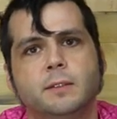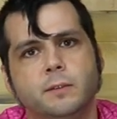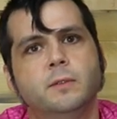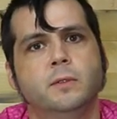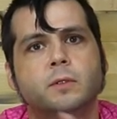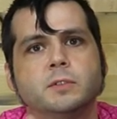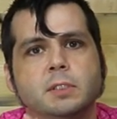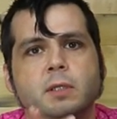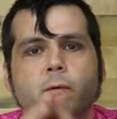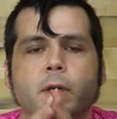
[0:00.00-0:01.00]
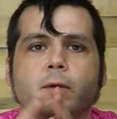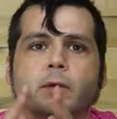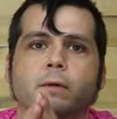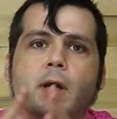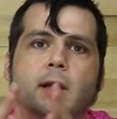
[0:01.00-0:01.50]
Usually you want to go
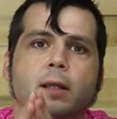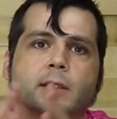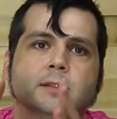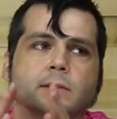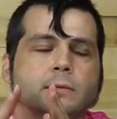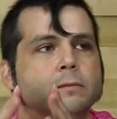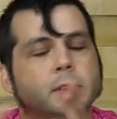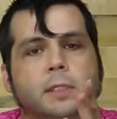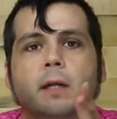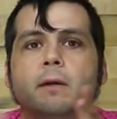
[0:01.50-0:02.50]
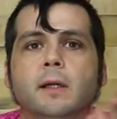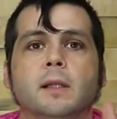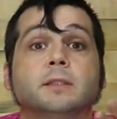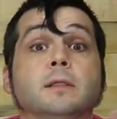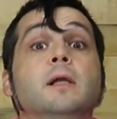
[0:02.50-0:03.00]
in chronological, well, not
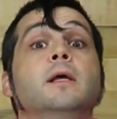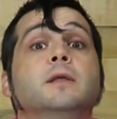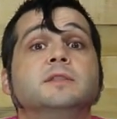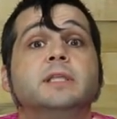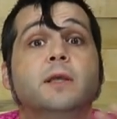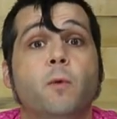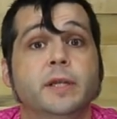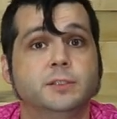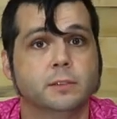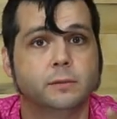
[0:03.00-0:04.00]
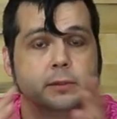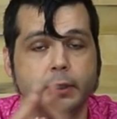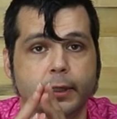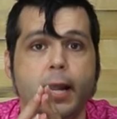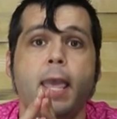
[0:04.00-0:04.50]
chronological, sequential
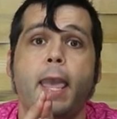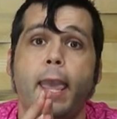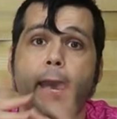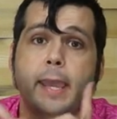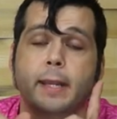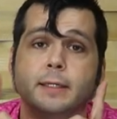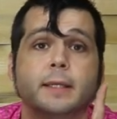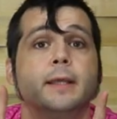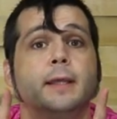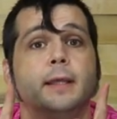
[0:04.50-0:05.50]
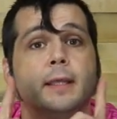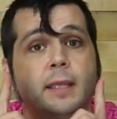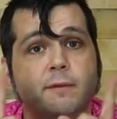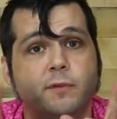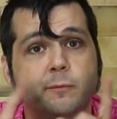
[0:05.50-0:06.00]
order. And
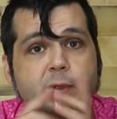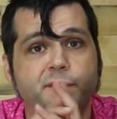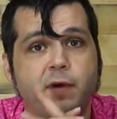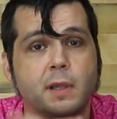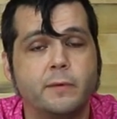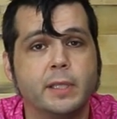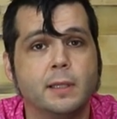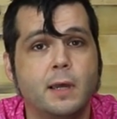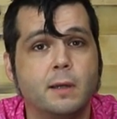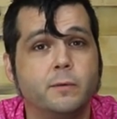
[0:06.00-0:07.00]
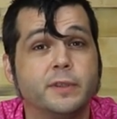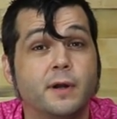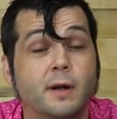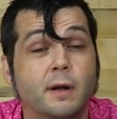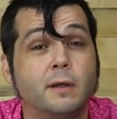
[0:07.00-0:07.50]
if you've been following along with
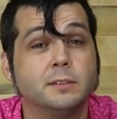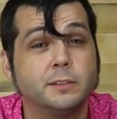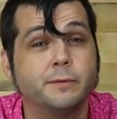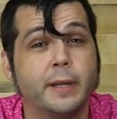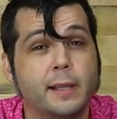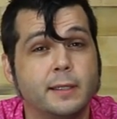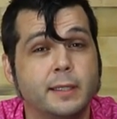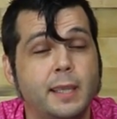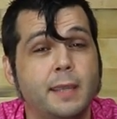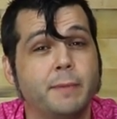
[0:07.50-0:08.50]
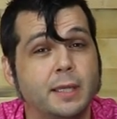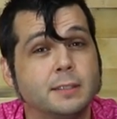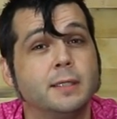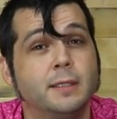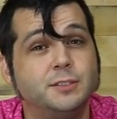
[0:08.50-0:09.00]
our altered reality game at
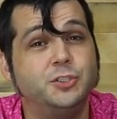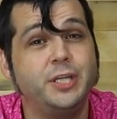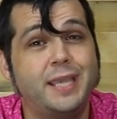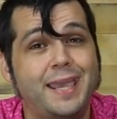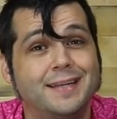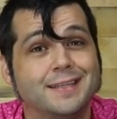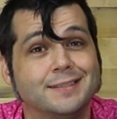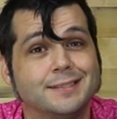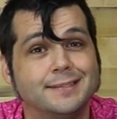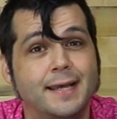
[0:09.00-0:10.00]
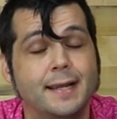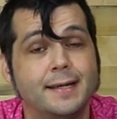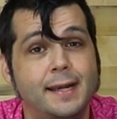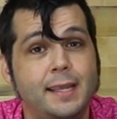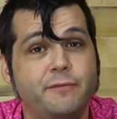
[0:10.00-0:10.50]

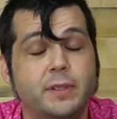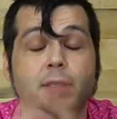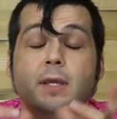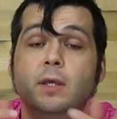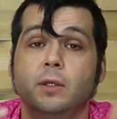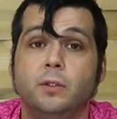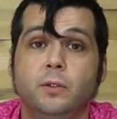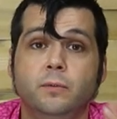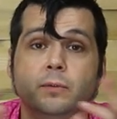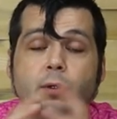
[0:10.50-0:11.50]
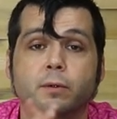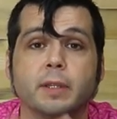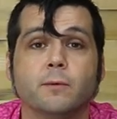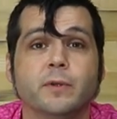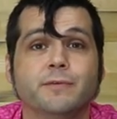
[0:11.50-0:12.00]
GKDelta.navy, you know
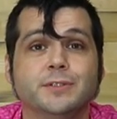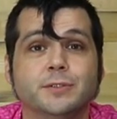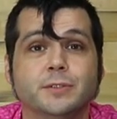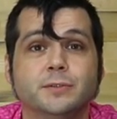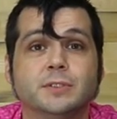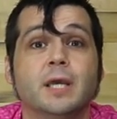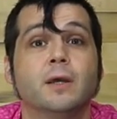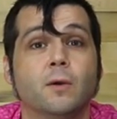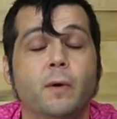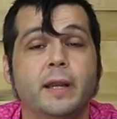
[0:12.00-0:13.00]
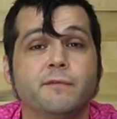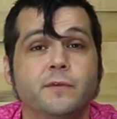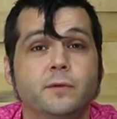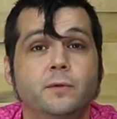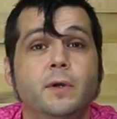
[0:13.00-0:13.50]
that we've introduced quite a
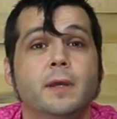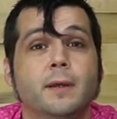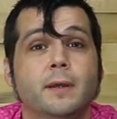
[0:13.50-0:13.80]
few